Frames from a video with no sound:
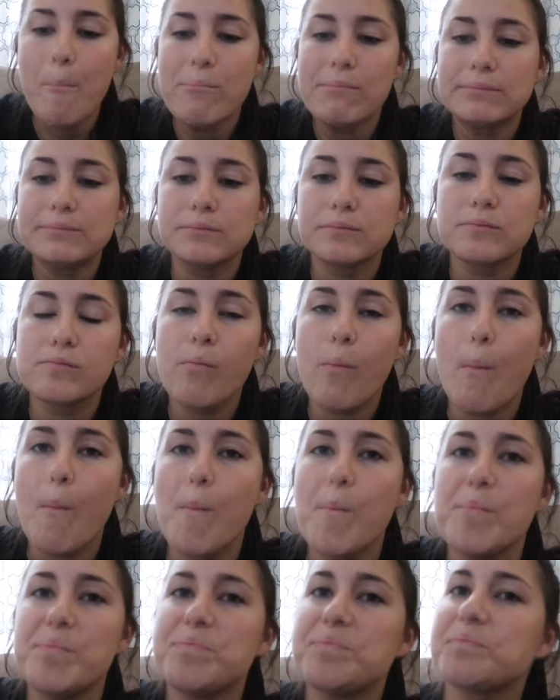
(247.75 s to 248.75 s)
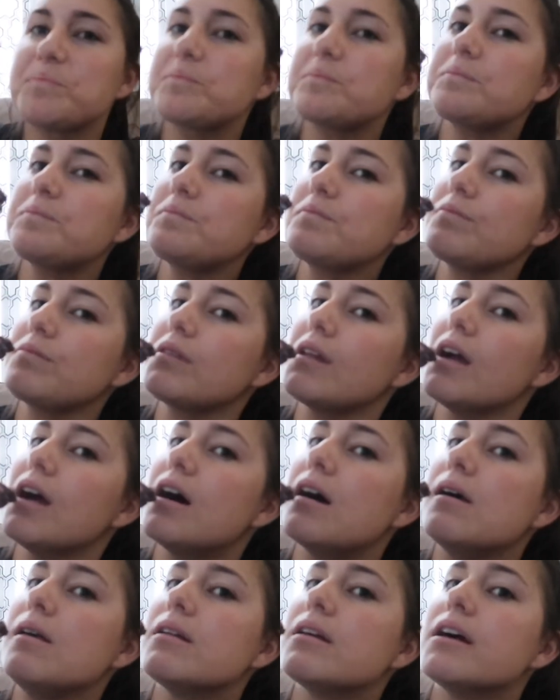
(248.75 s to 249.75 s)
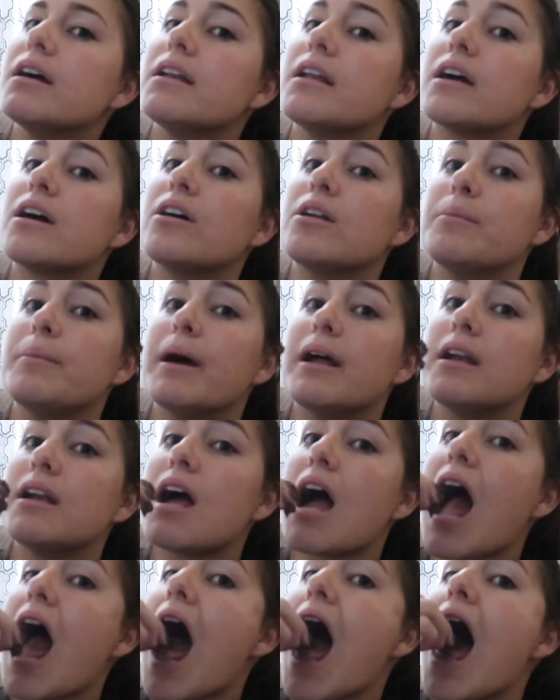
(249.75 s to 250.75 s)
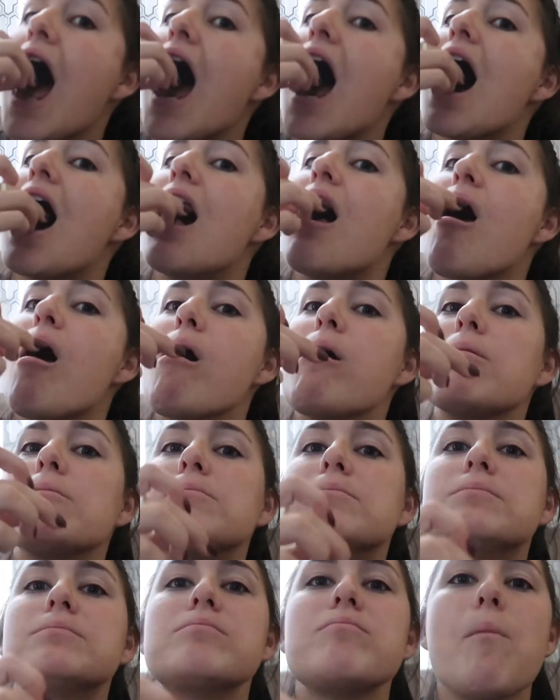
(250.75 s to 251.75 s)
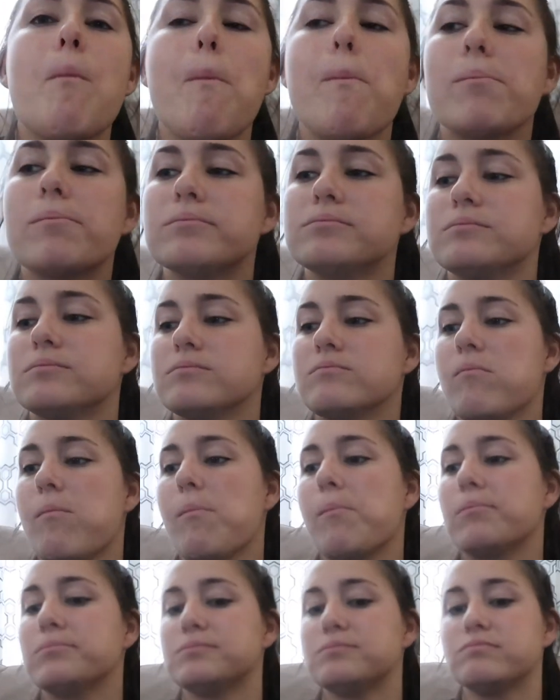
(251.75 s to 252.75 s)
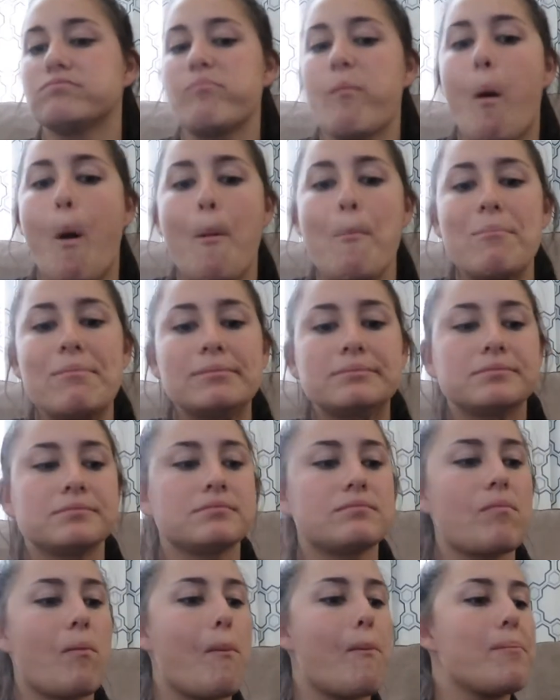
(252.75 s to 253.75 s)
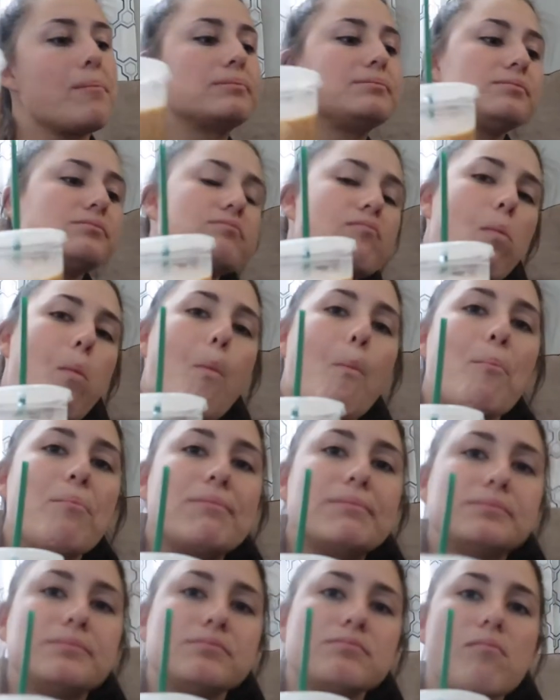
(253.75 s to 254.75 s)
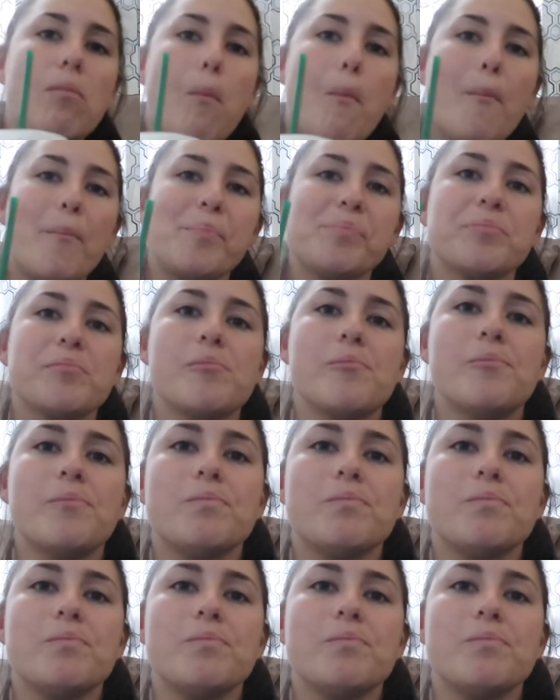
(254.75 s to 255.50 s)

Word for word: Usually, yeah, you come home and I go to bed, and I'll be in a good mood, and I'll be like, hey, and either try